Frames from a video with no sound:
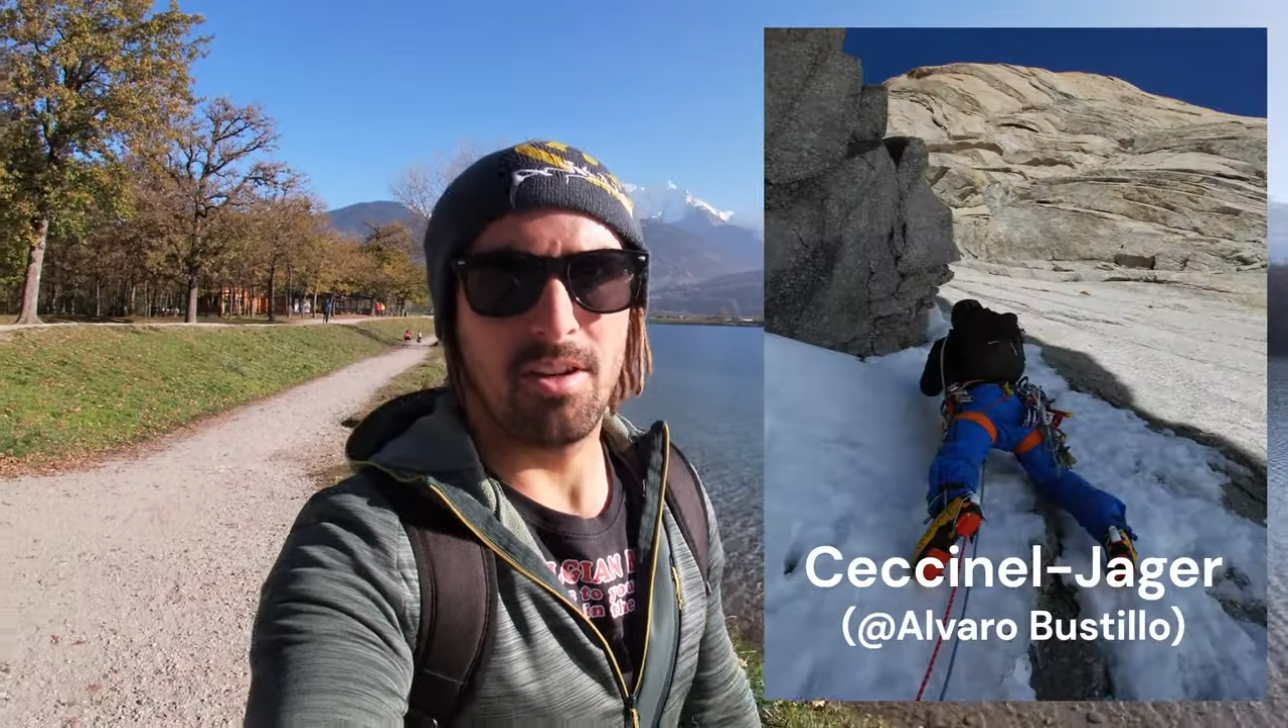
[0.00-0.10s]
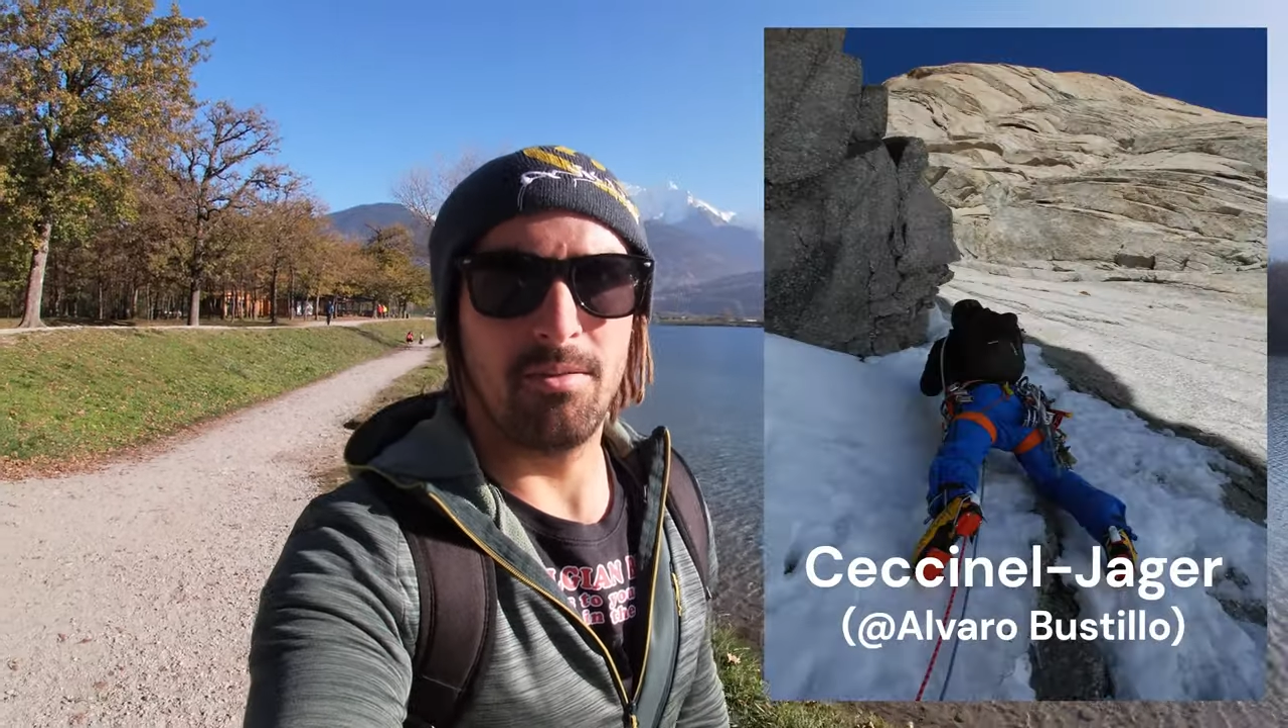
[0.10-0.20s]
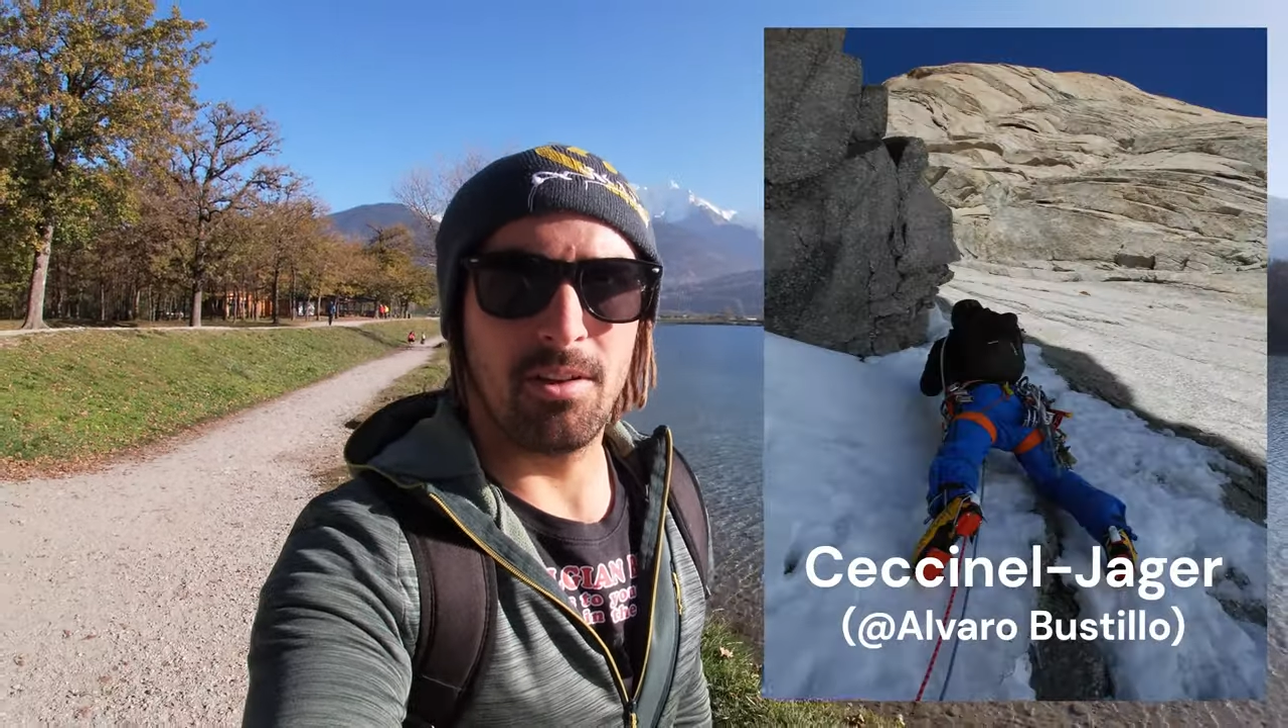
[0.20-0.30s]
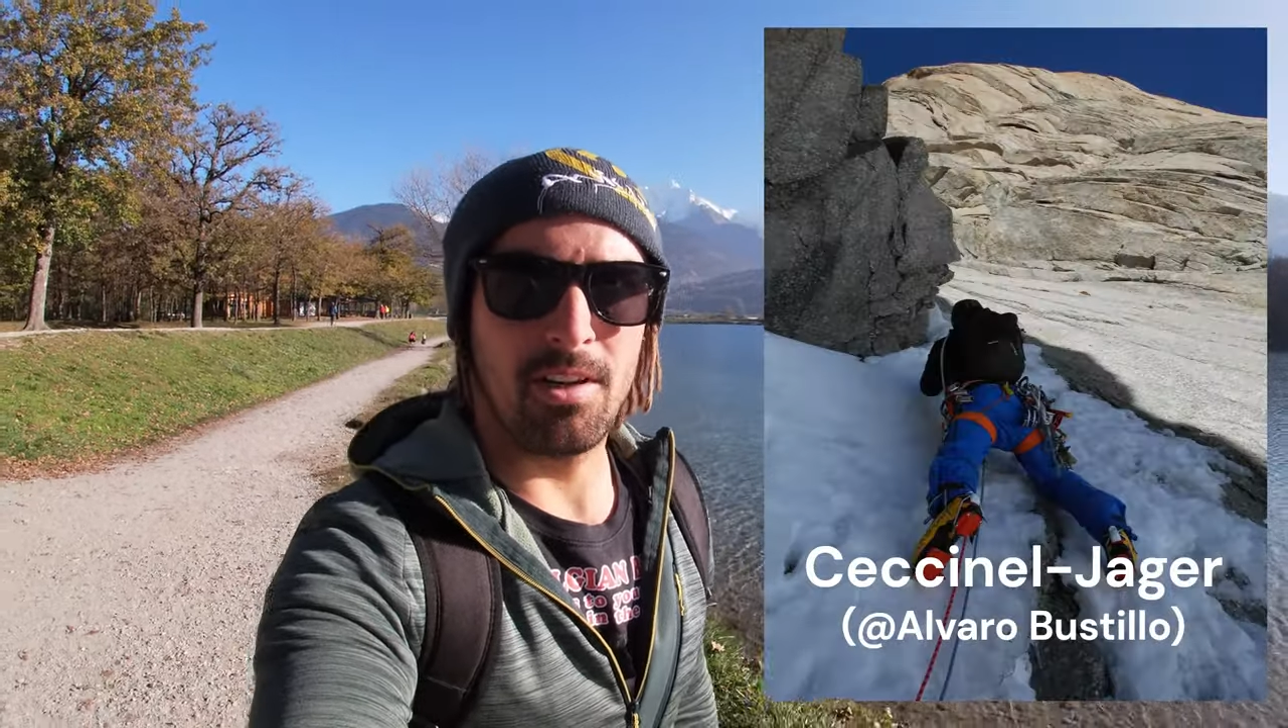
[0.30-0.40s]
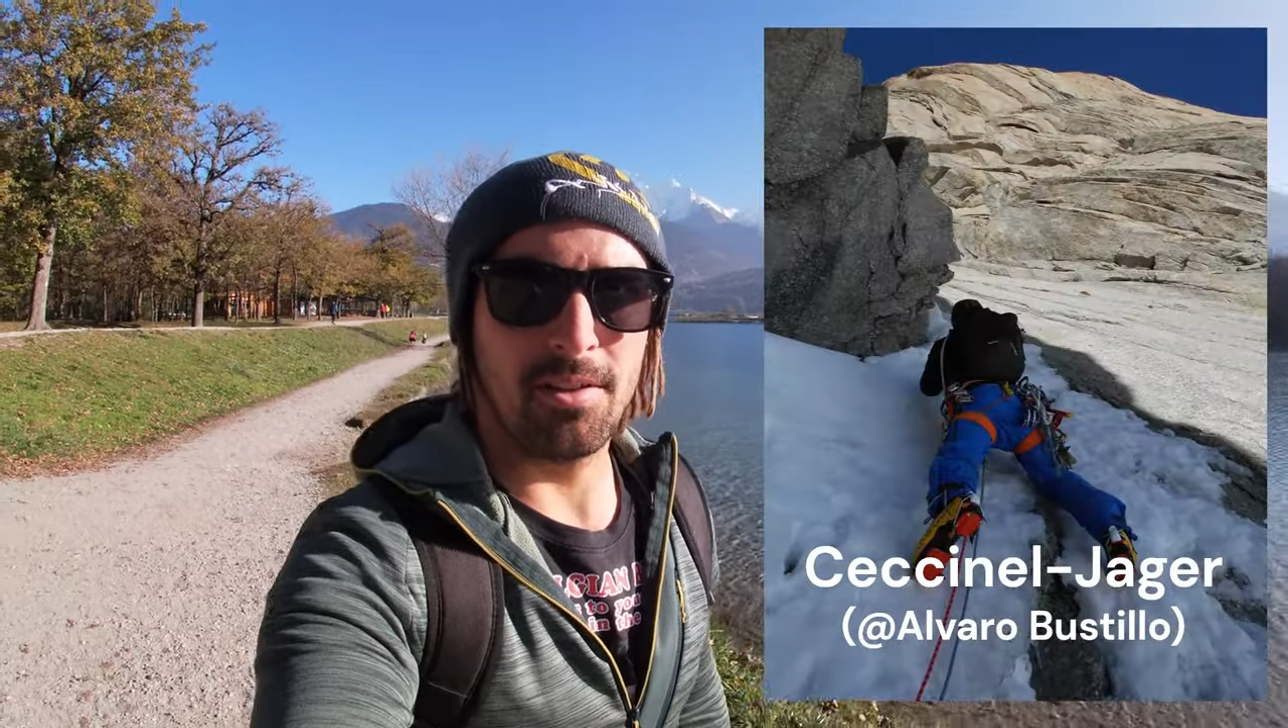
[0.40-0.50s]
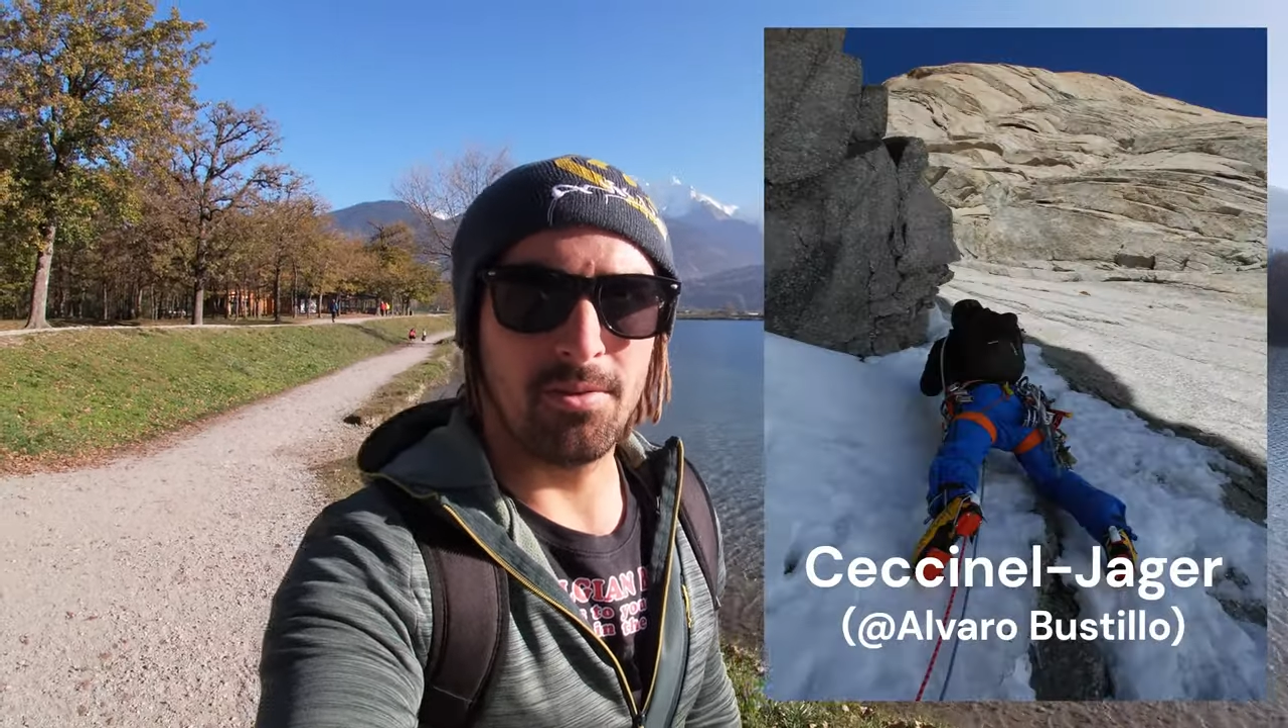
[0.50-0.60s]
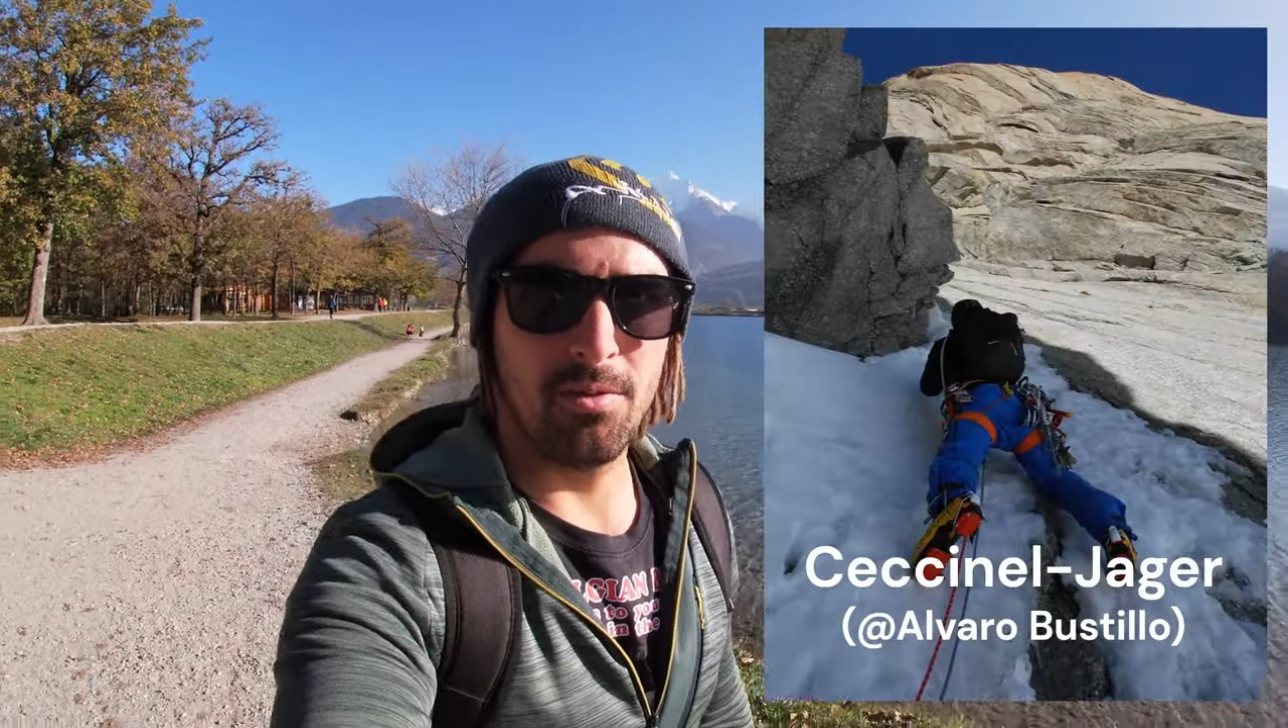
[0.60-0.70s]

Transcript: over the last